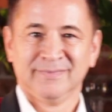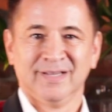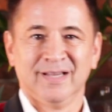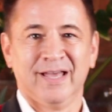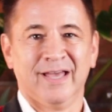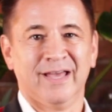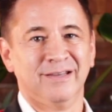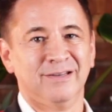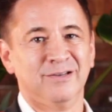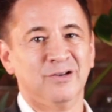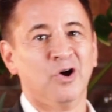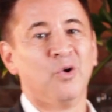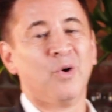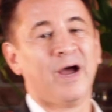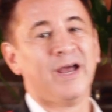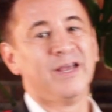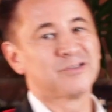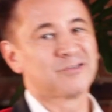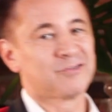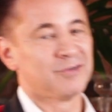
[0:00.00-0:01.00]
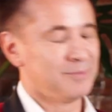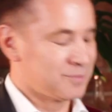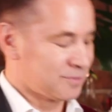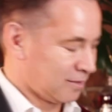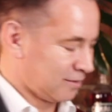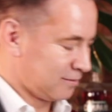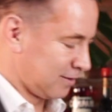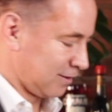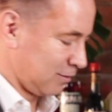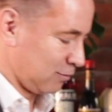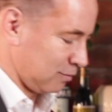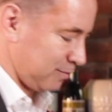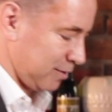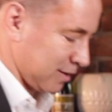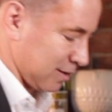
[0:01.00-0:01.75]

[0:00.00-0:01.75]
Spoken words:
And no ice cream sundae would be